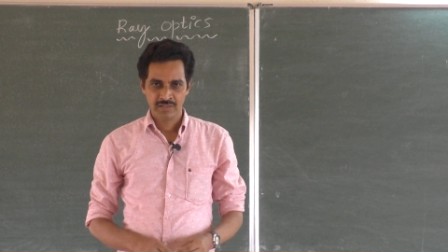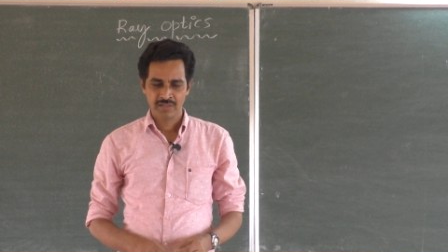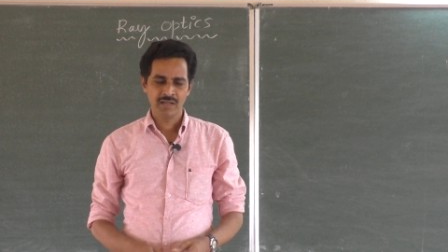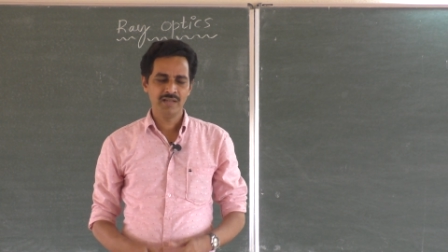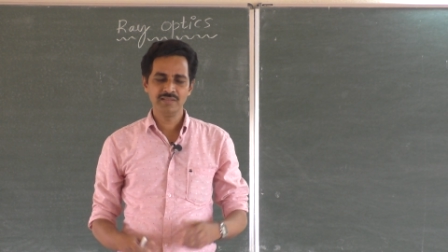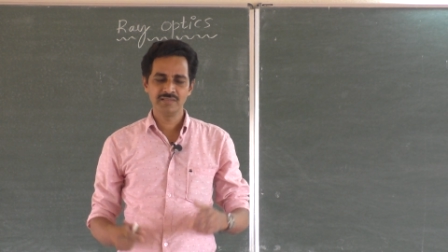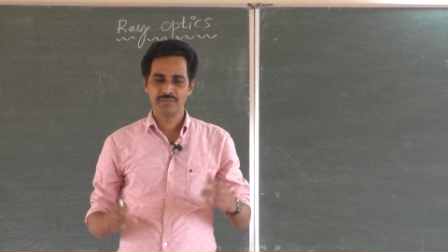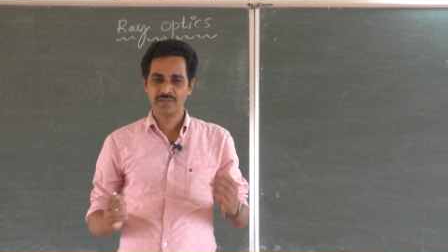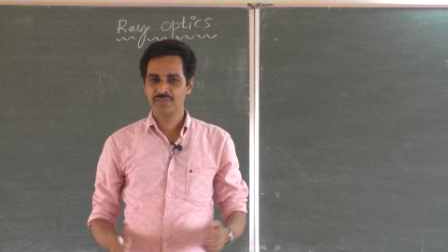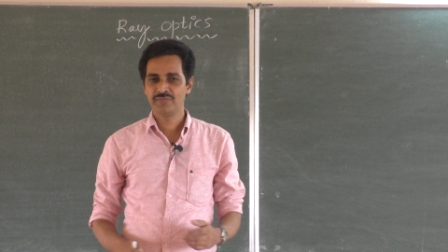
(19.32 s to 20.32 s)
Light is a
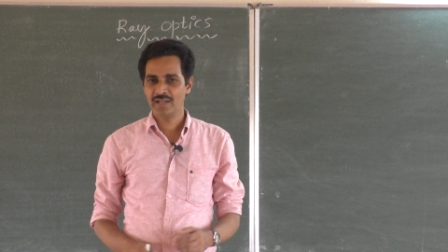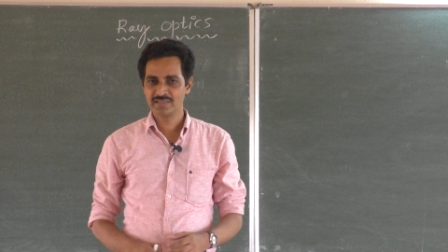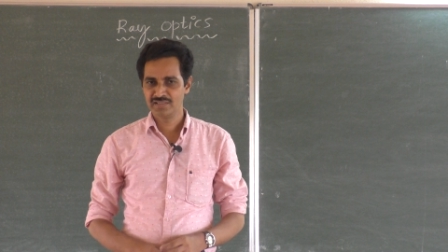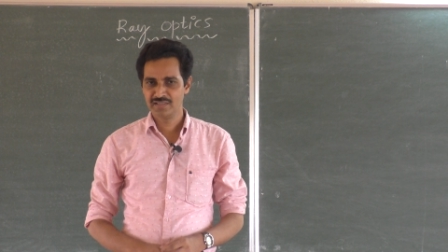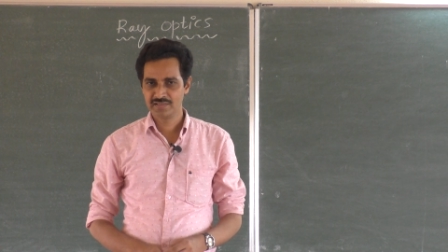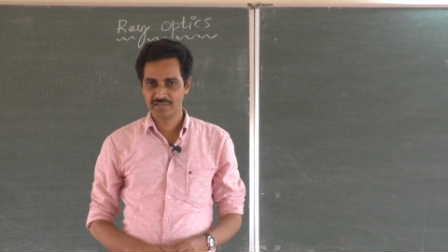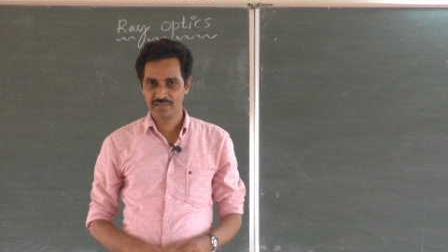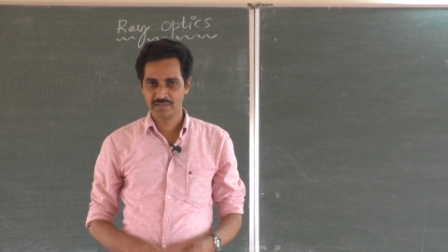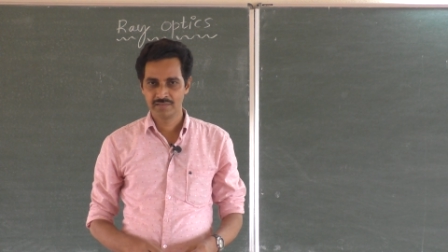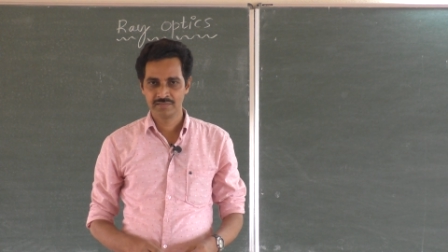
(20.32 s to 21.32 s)
very
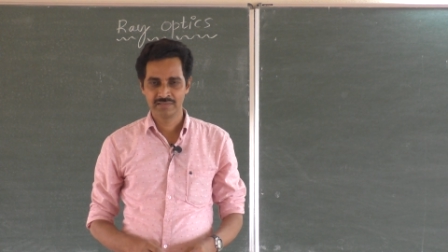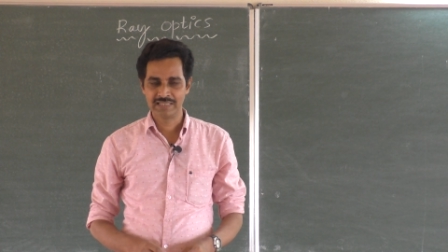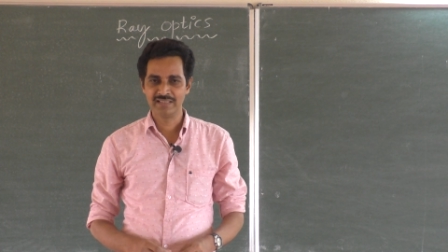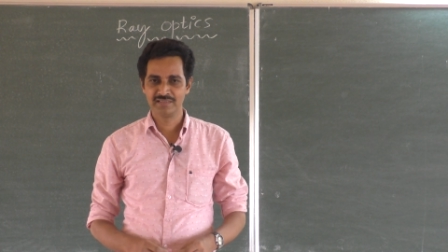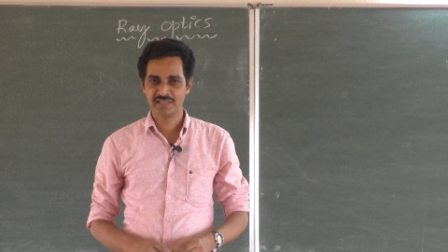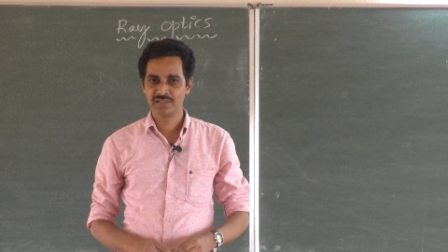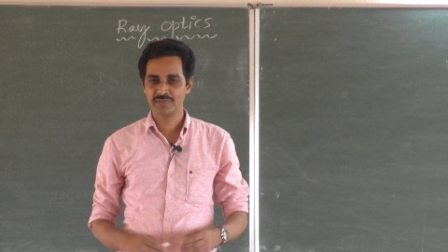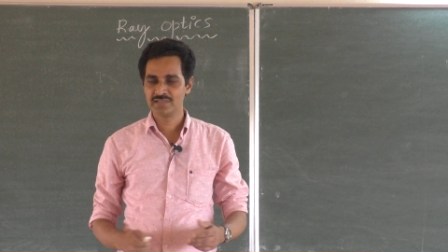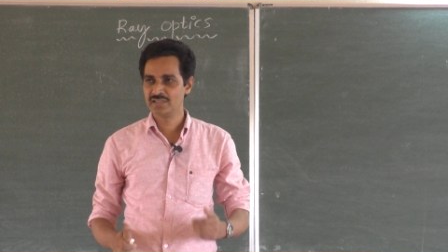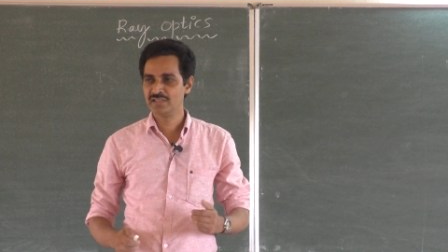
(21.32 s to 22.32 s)
fascinating uh, thing that
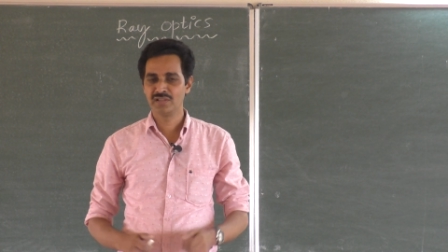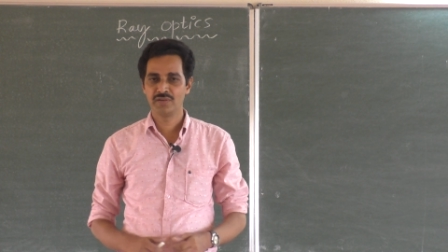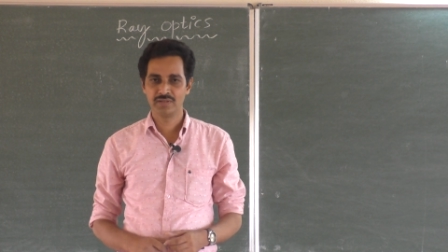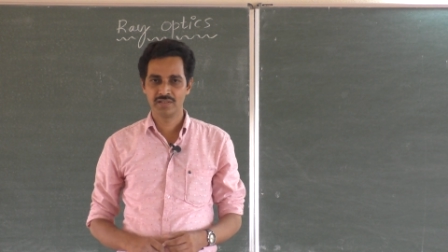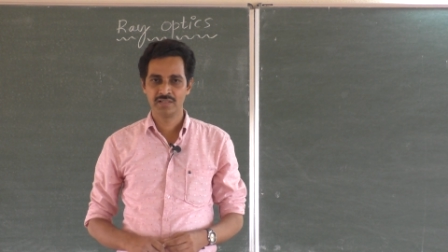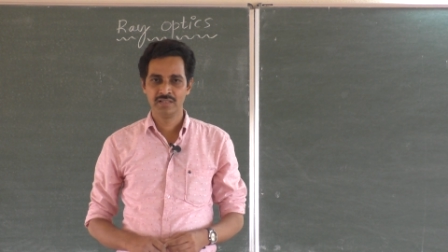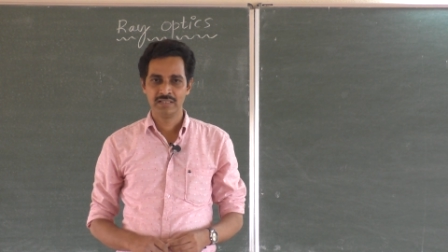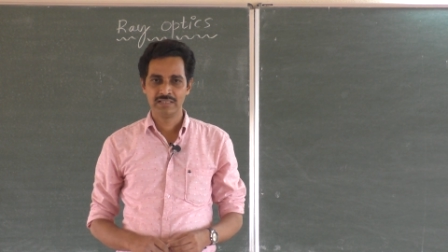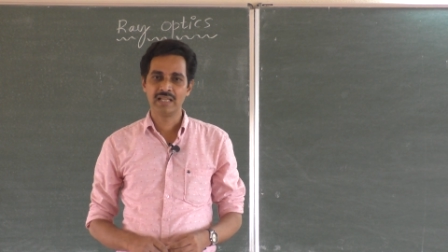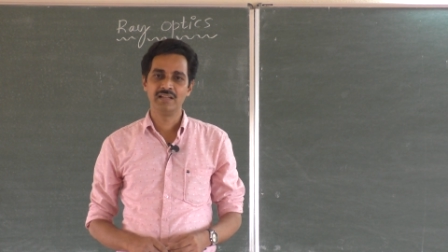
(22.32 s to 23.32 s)
we see in our
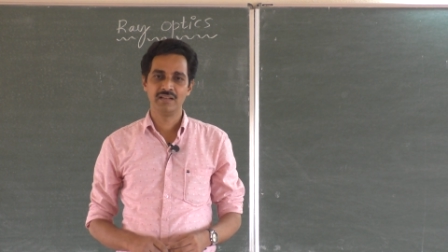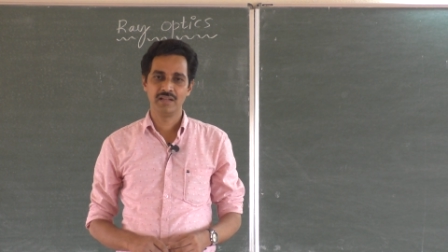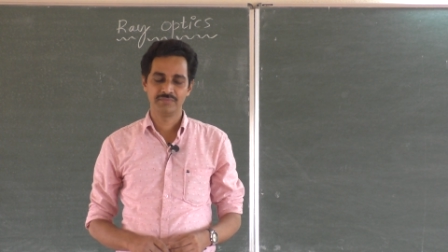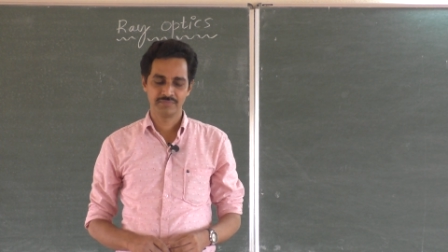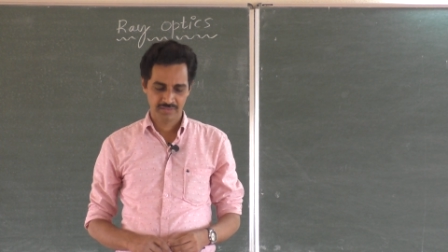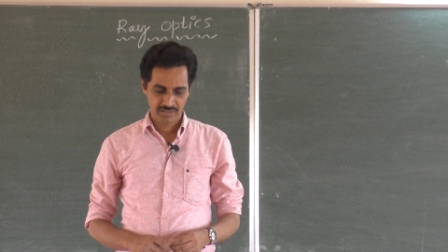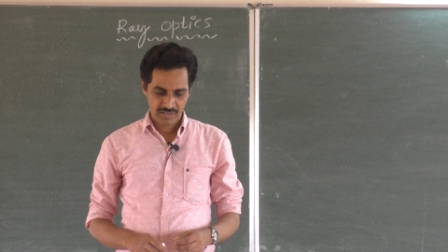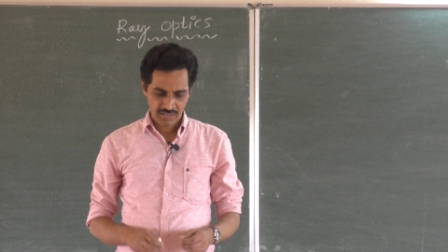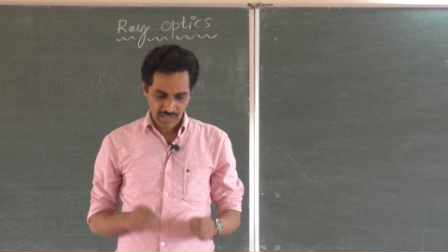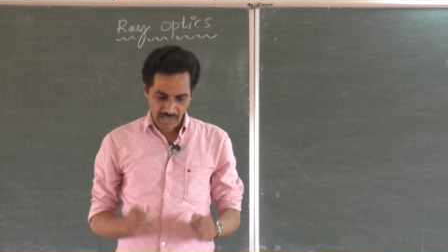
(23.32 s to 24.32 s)
daily life.
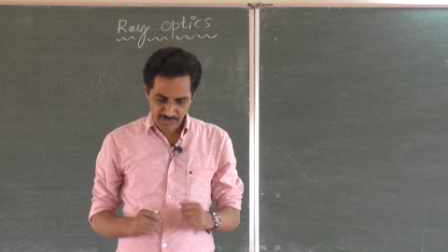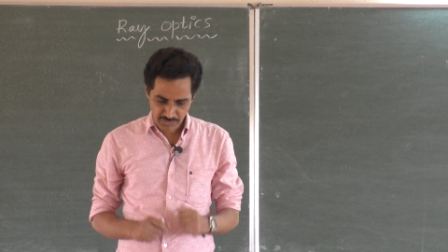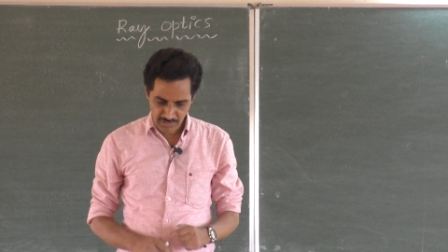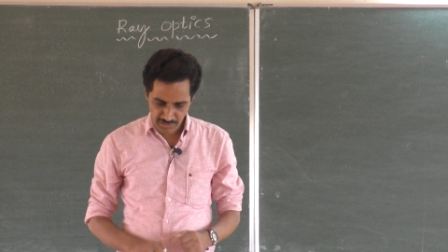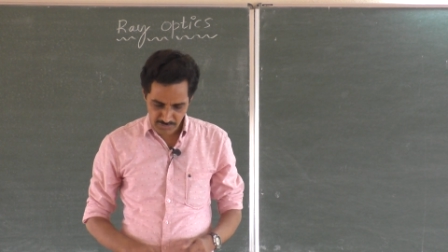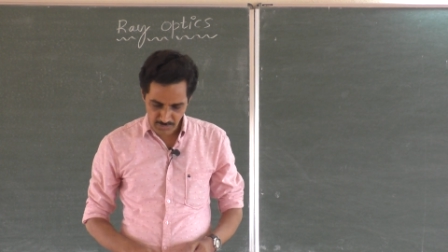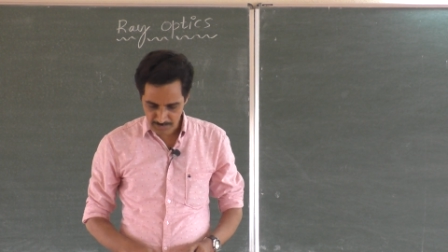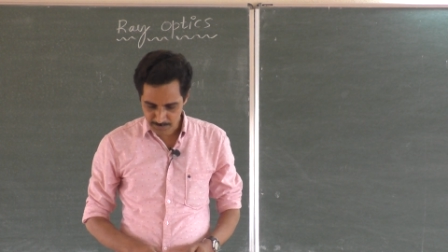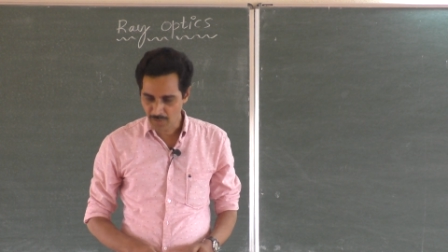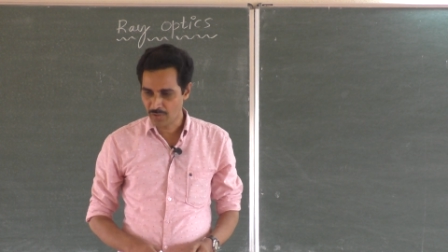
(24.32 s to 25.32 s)
As soon as you
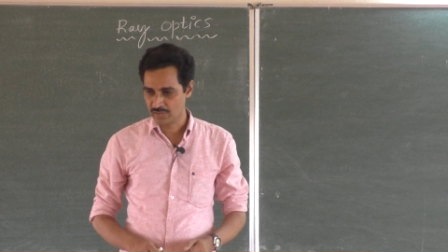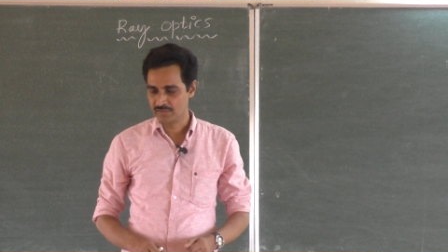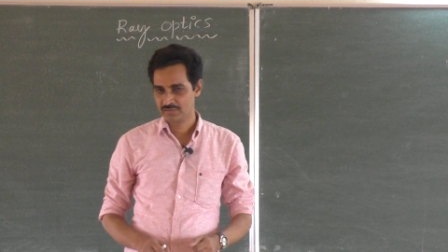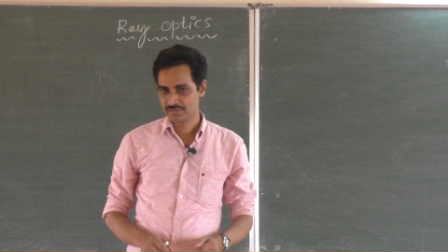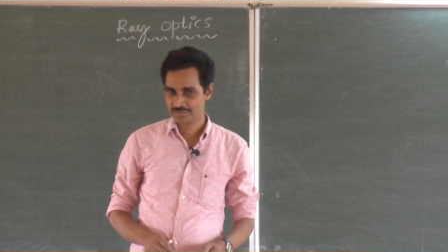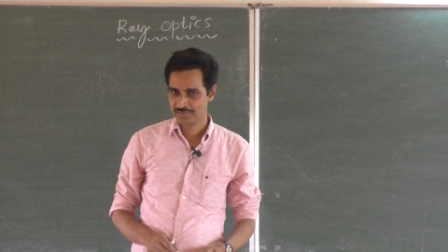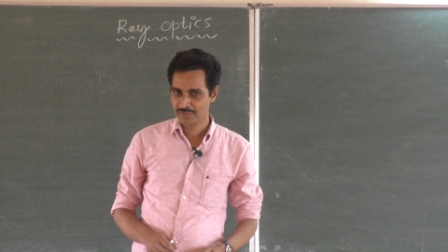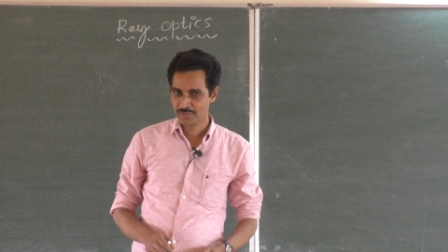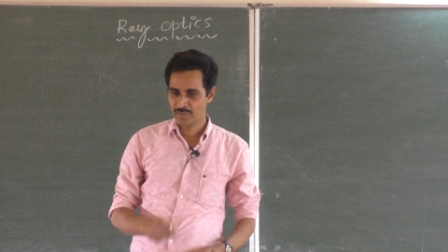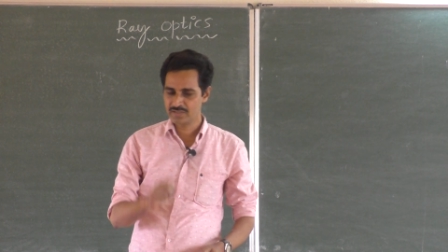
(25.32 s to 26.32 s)
are born,
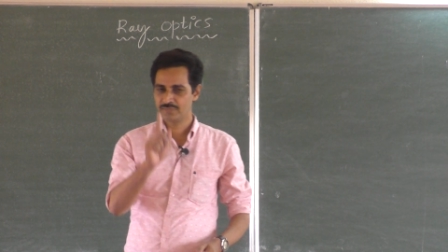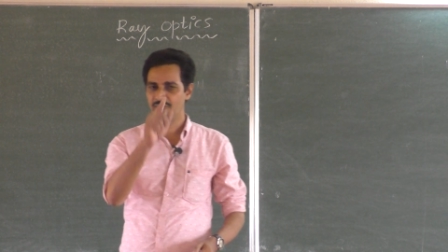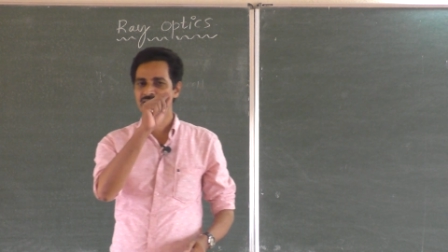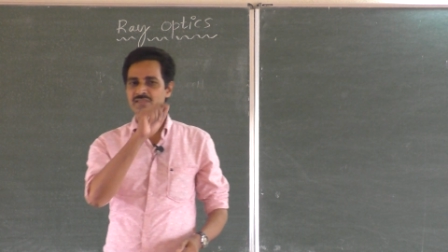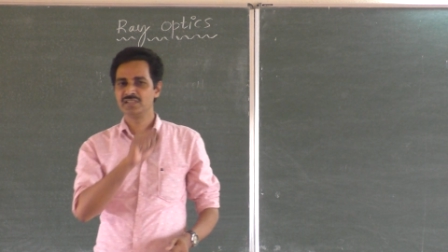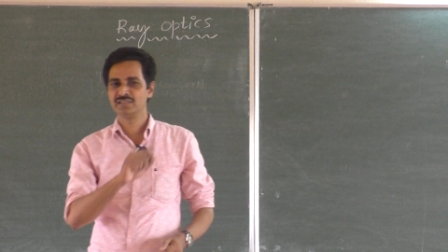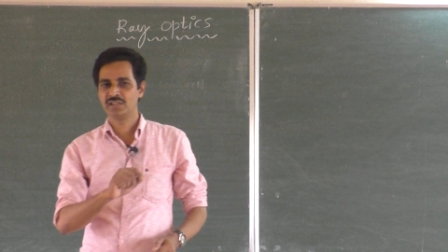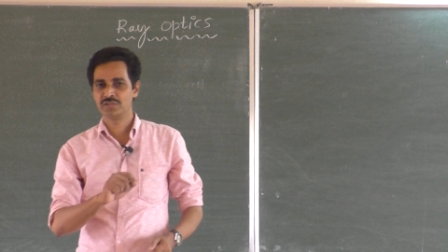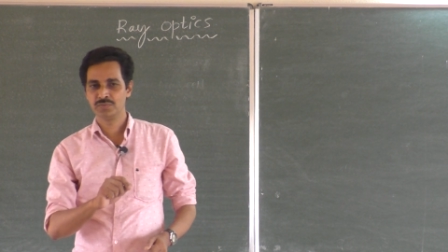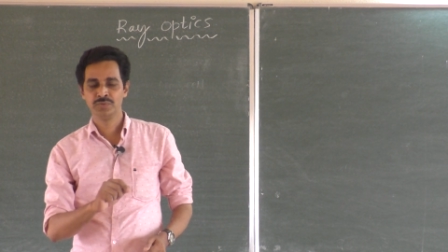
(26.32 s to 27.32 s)
what is the first thing
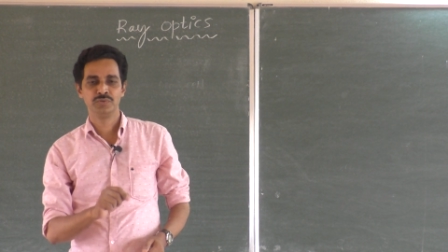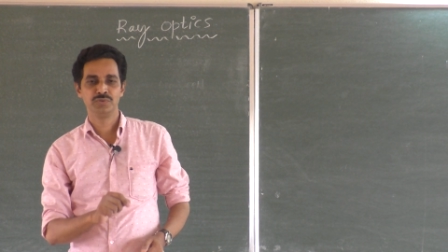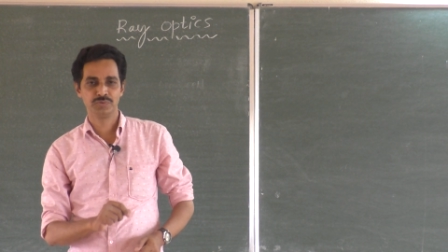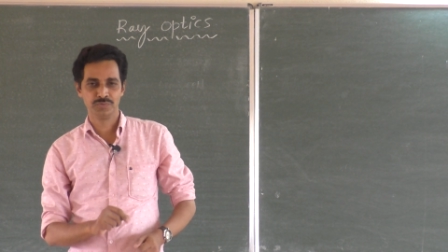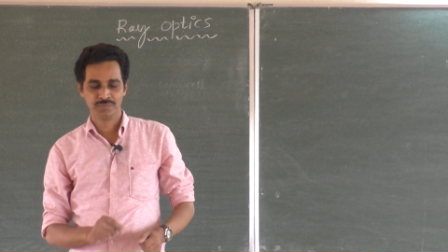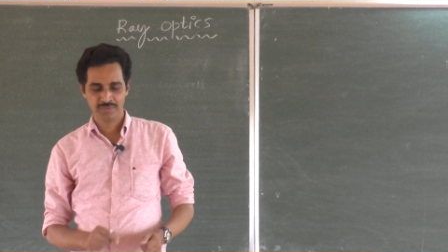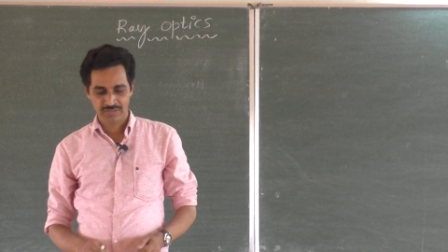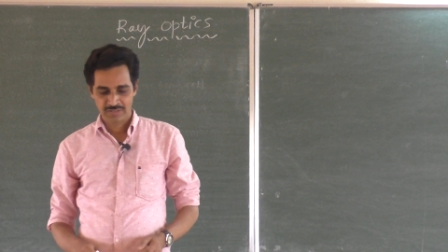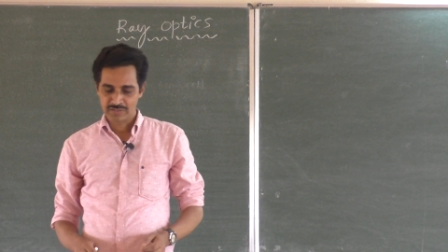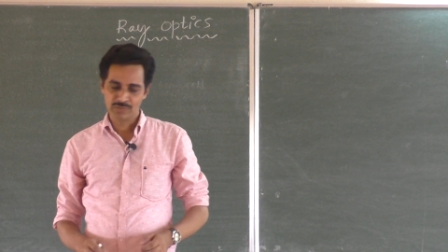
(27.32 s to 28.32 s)
that you do?
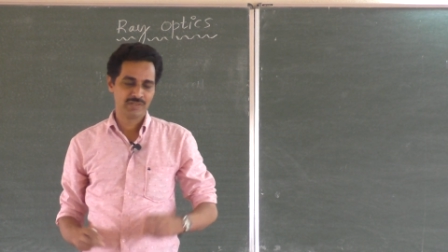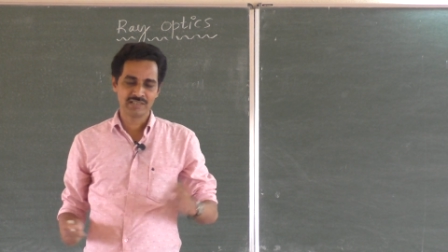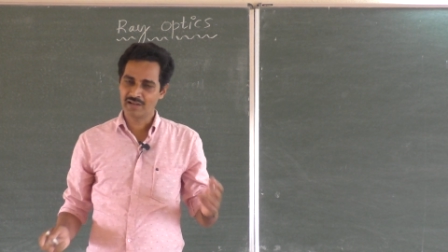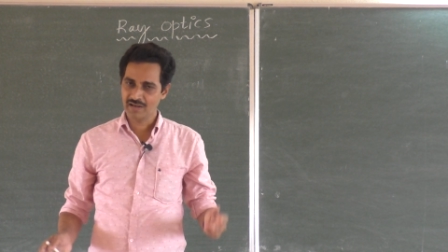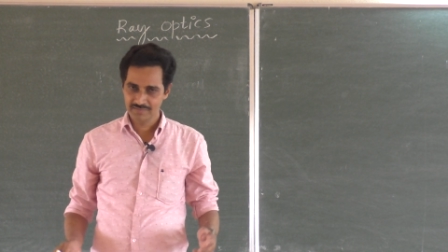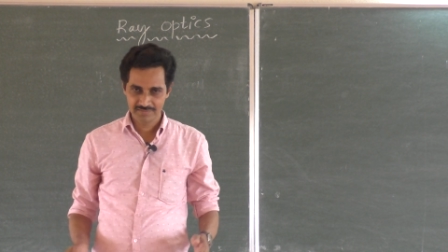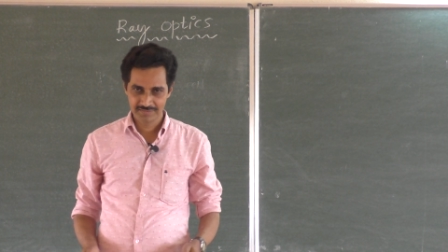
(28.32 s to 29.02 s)
You will cry,